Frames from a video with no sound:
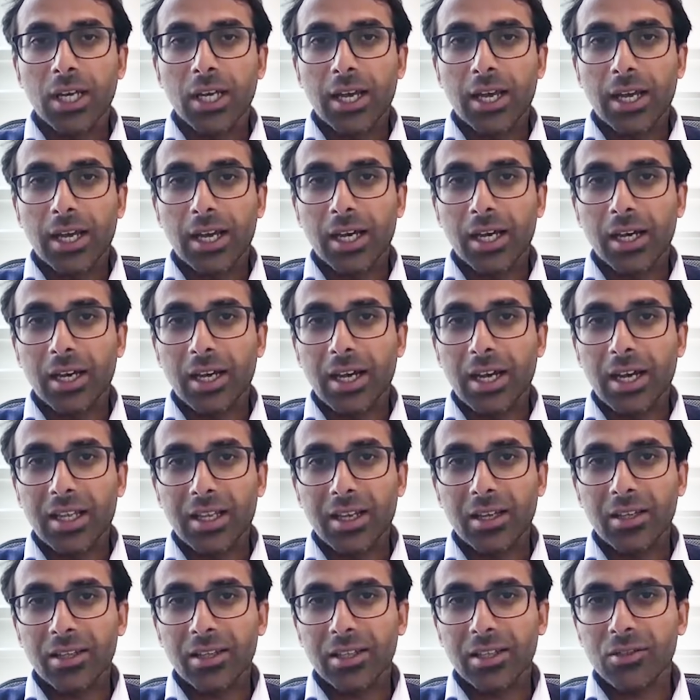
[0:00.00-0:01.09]
Uh, and
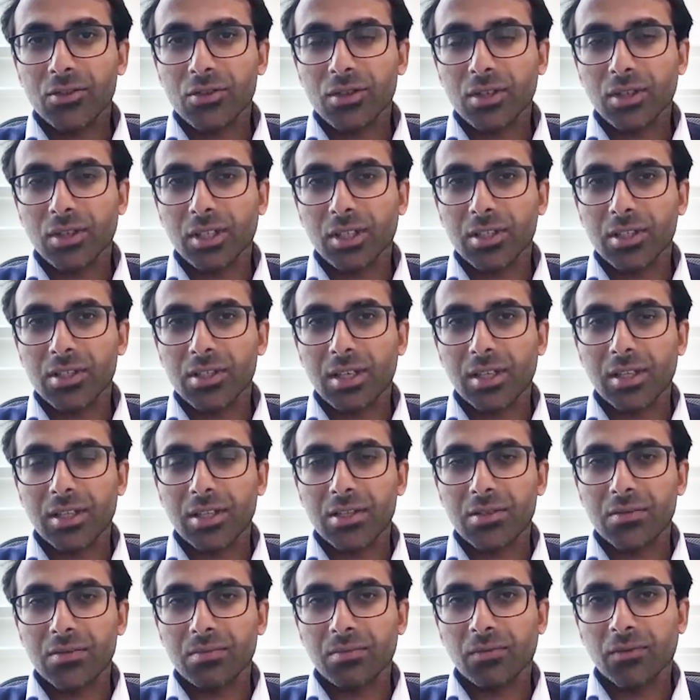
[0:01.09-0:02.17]
uh, the interesting thing is that
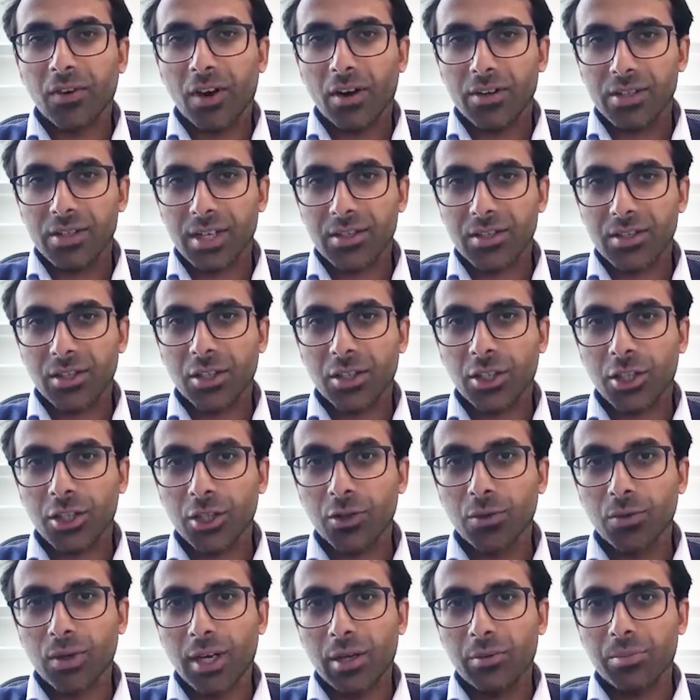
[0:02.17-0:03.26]
this virus has a
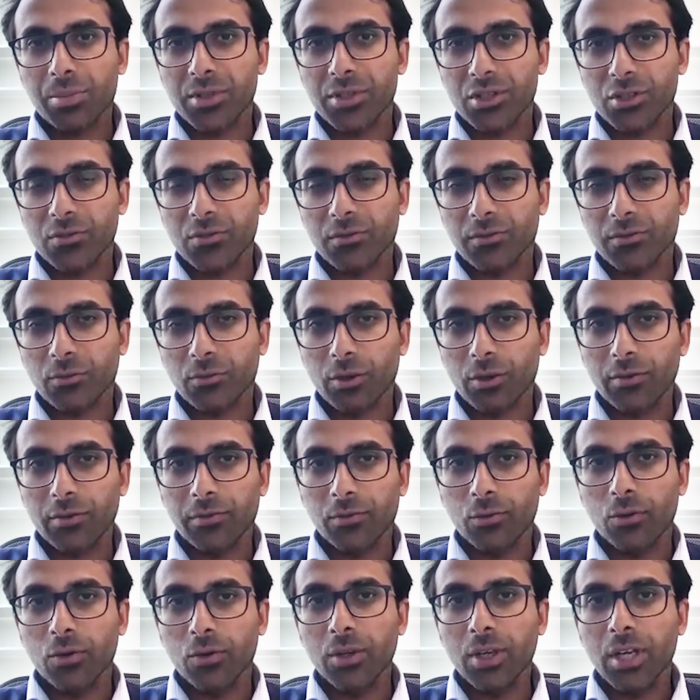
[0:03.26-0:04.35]
Q at position
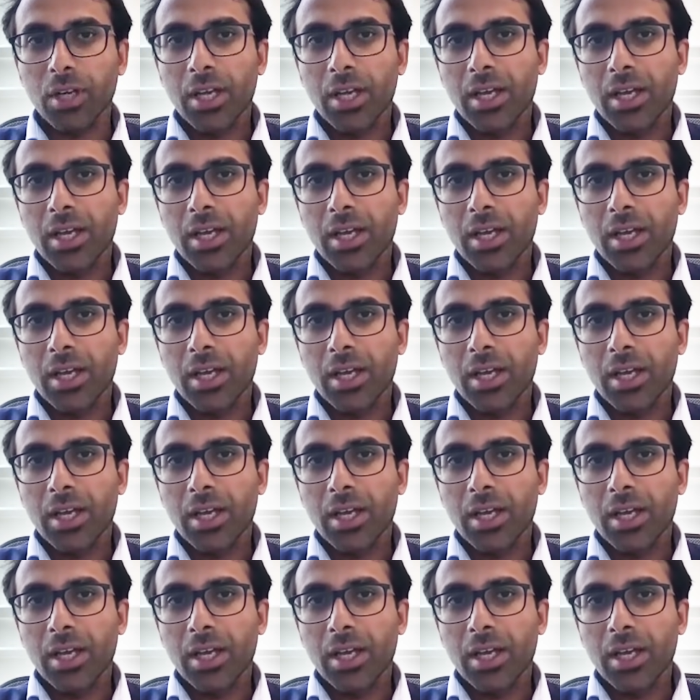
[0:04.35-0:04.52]
484.